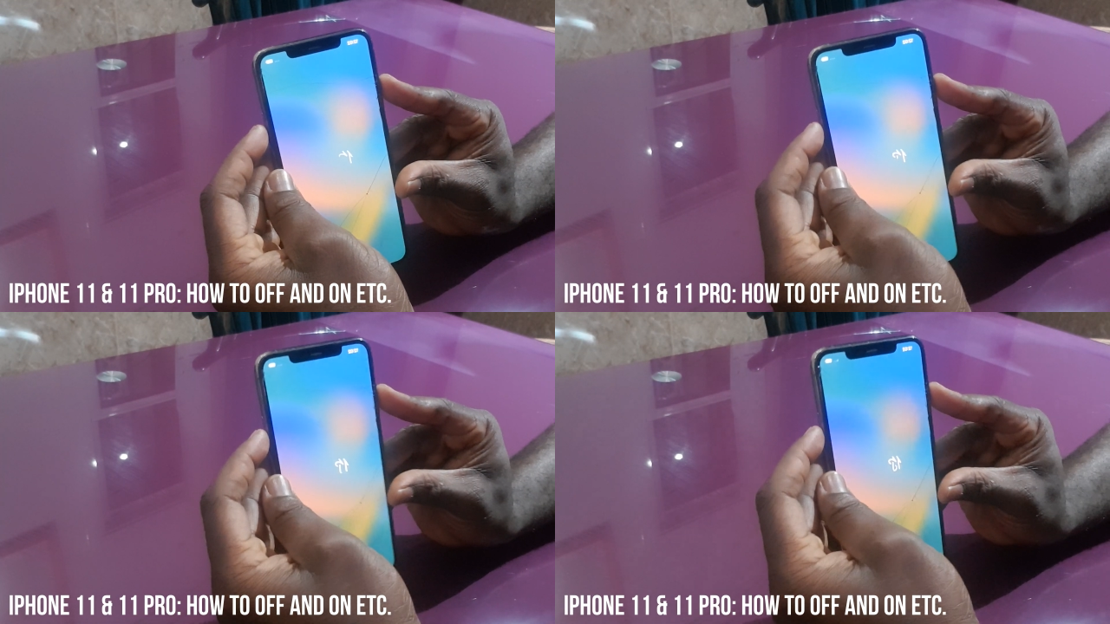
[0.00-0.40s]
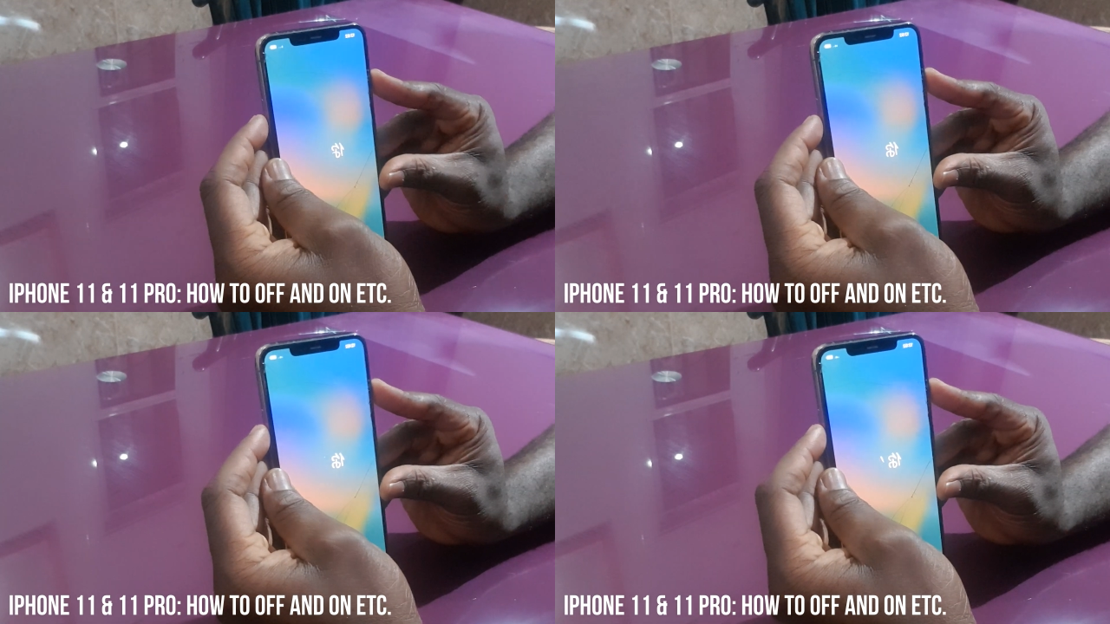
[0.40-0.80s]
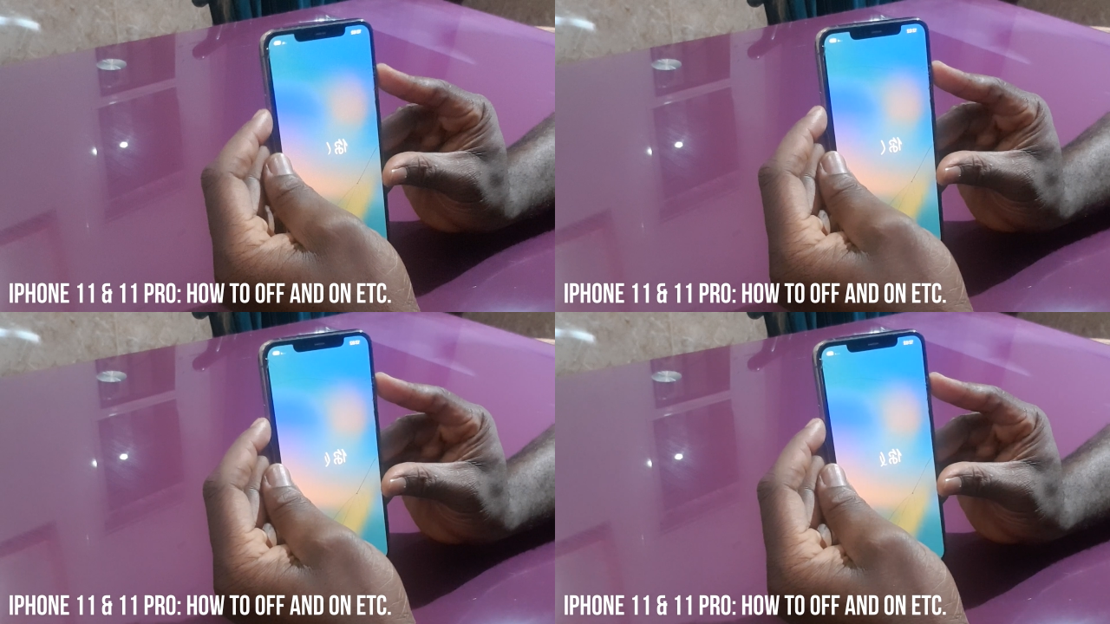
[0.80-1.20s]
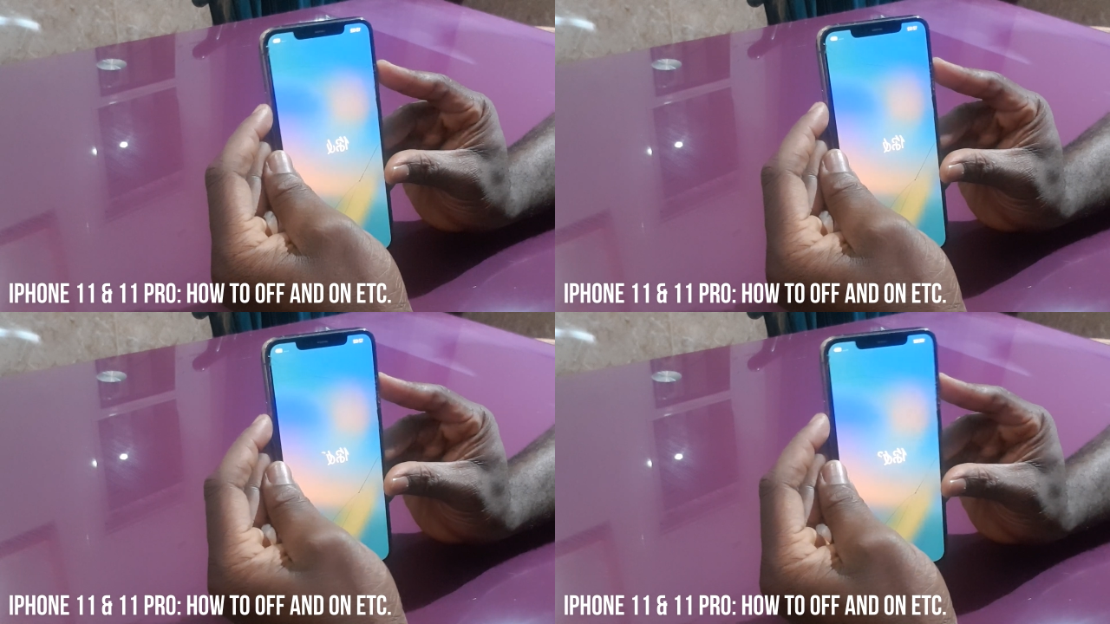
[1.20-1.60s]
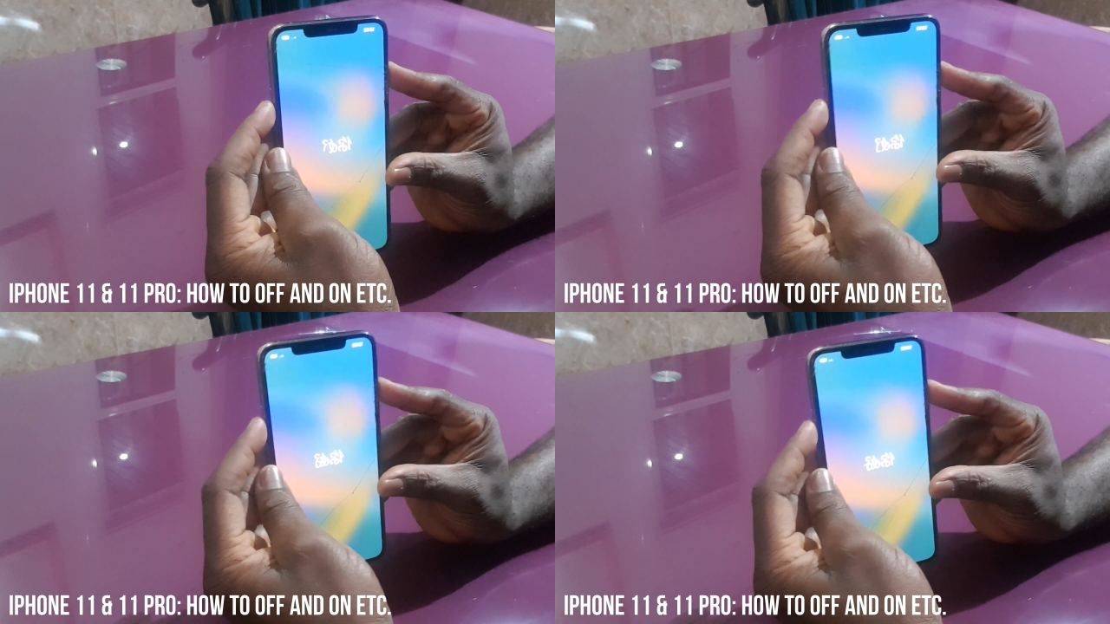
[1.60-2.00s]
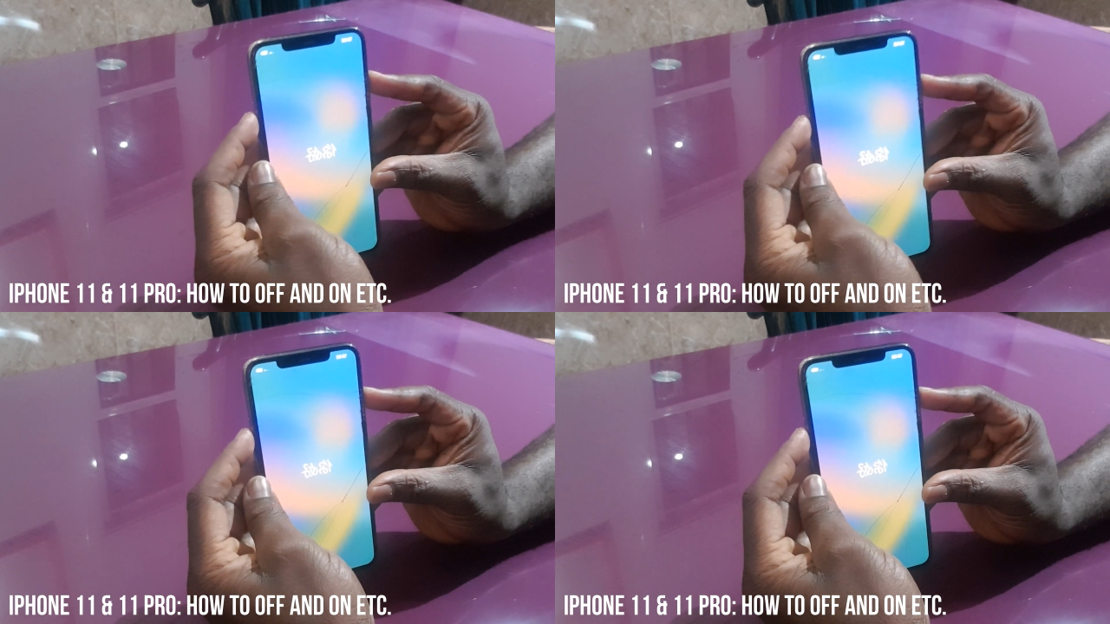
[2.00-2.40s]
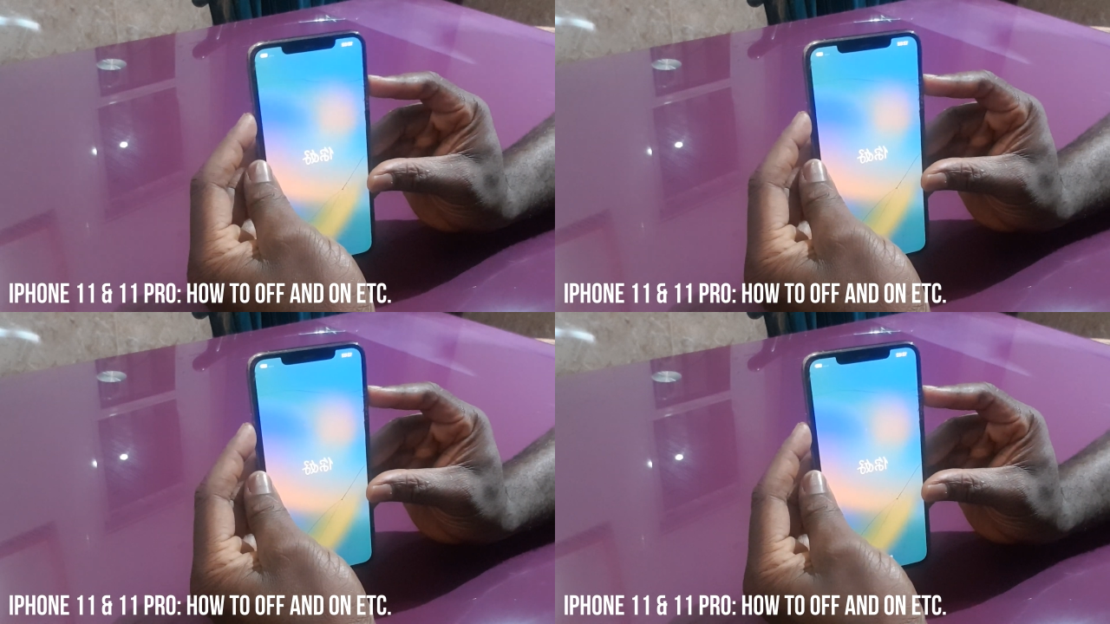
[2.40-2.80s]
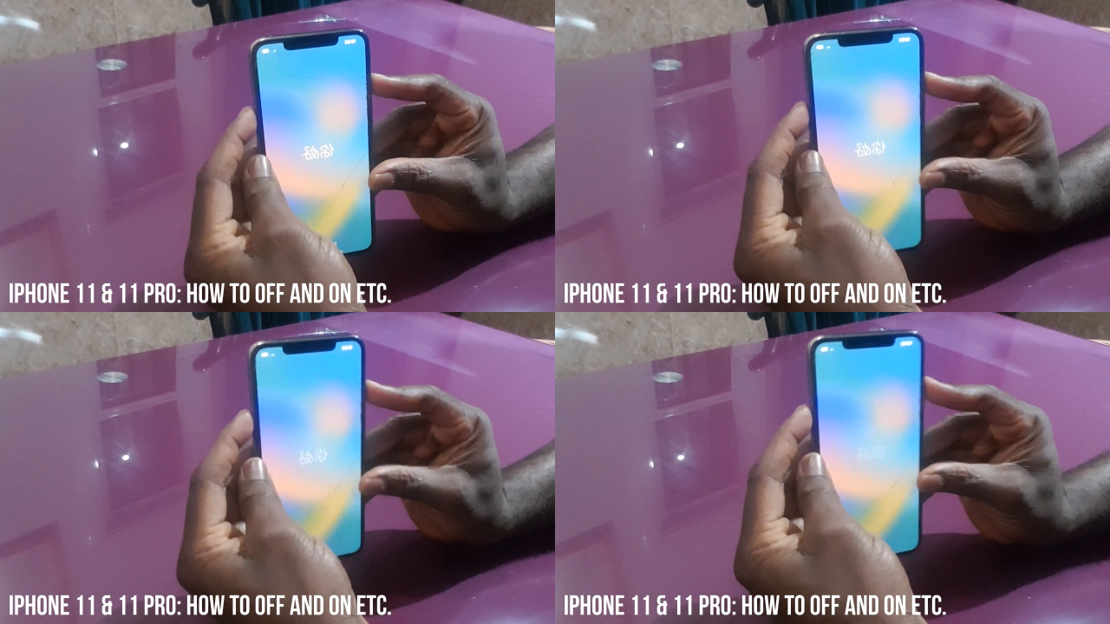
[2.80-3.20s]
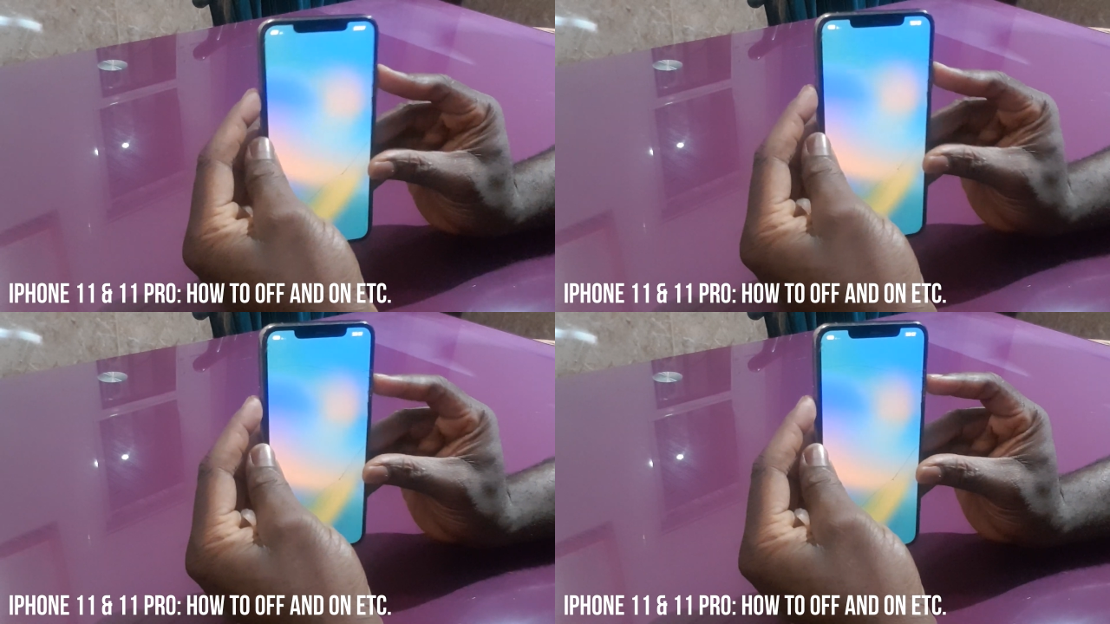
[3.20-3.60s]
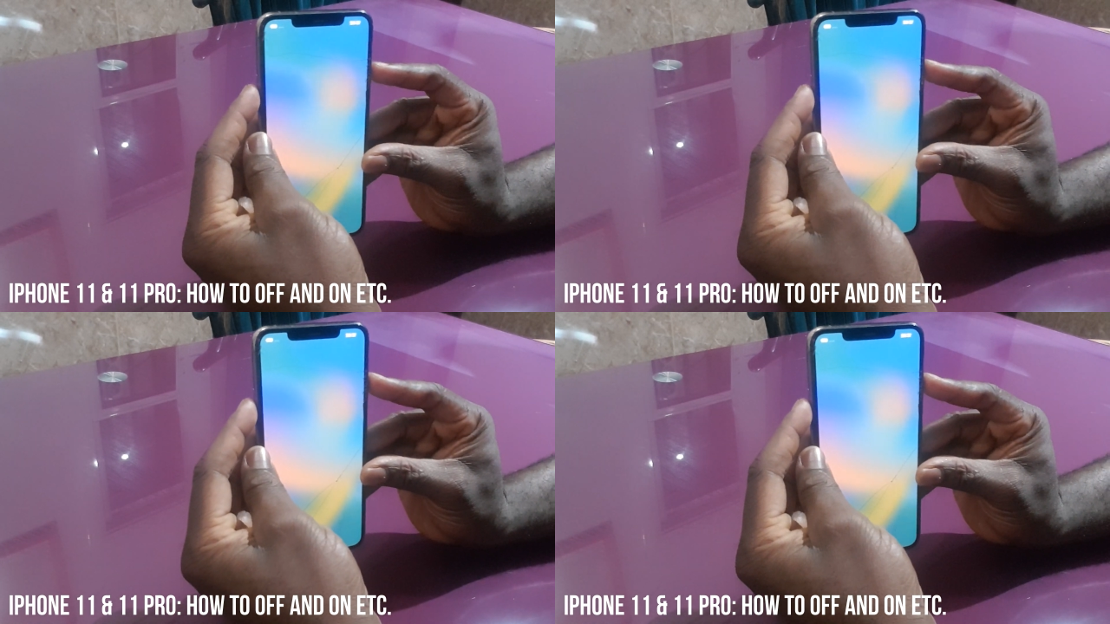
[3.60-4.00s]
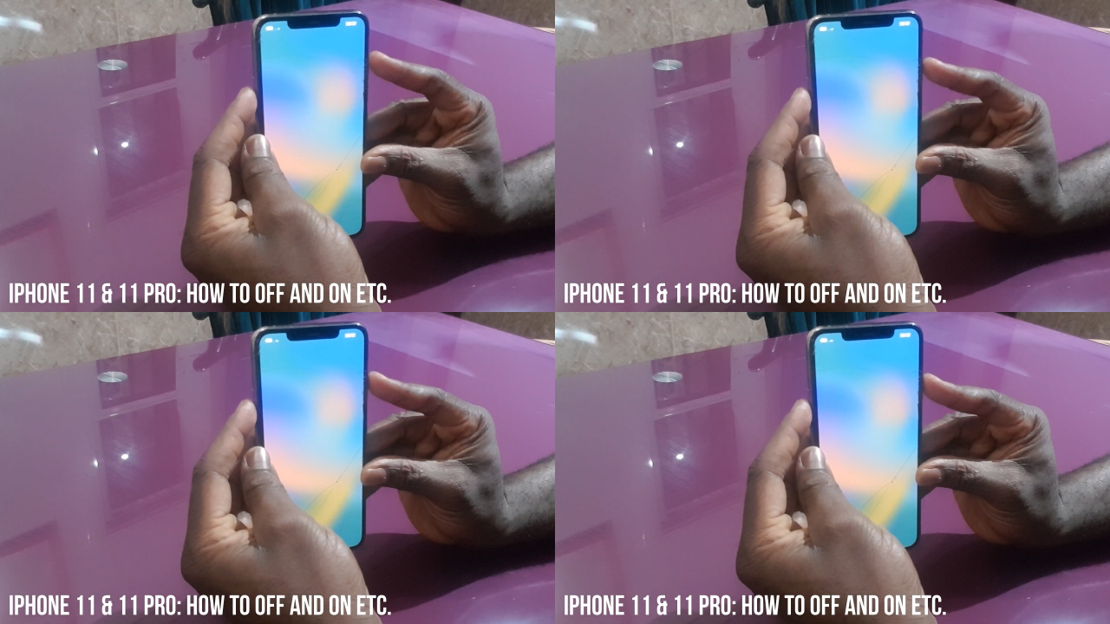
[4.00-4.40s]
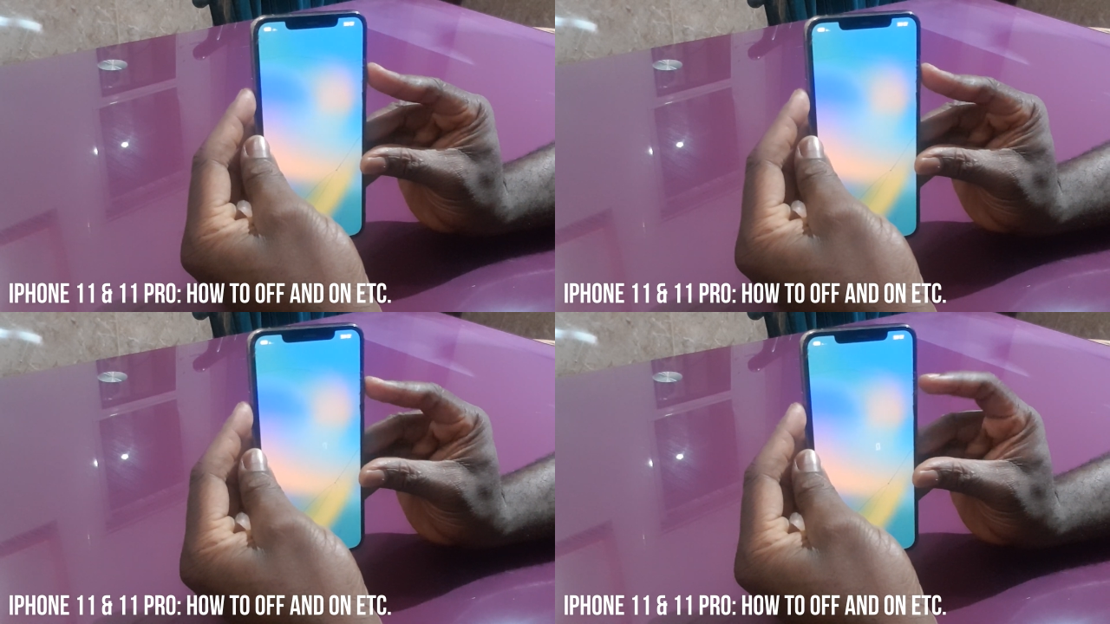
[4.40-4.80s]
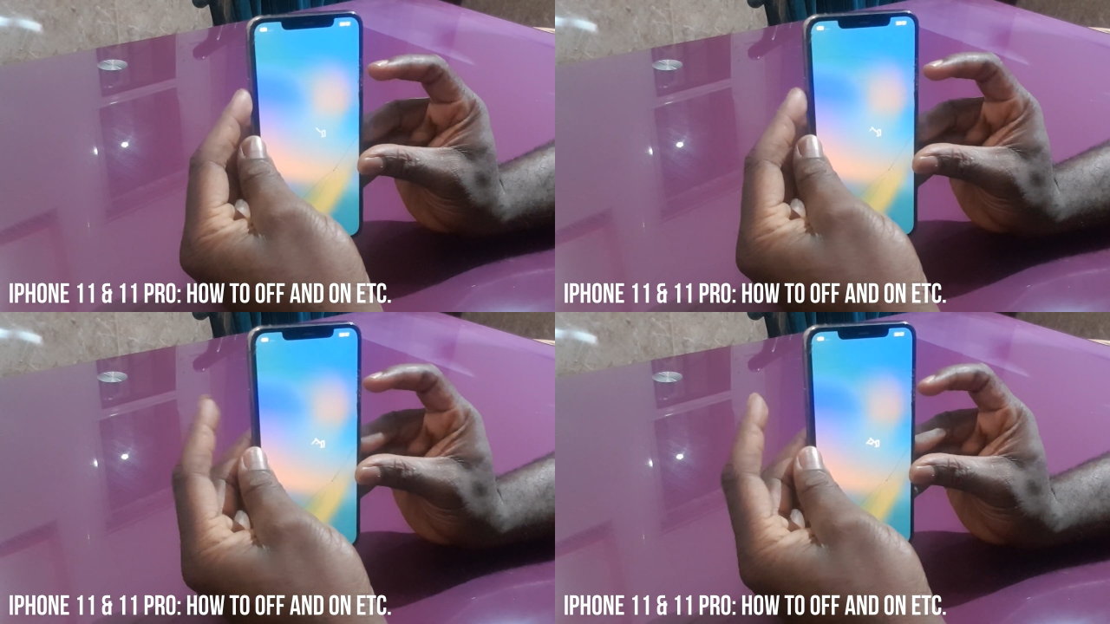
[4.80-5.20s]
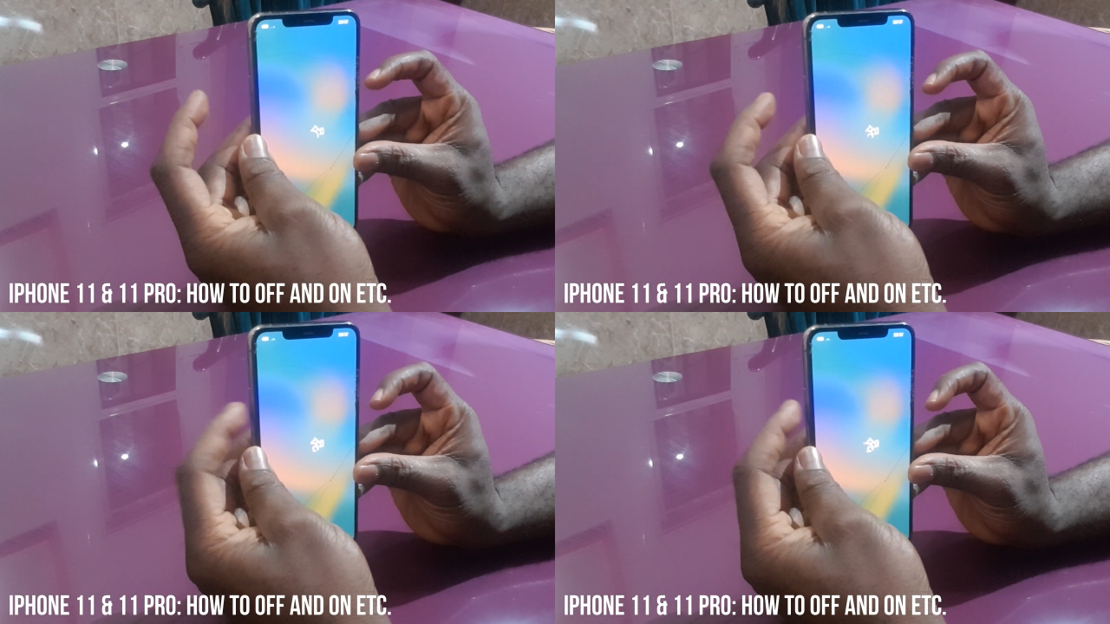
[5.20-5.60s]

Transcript: [unreadable: no face in view]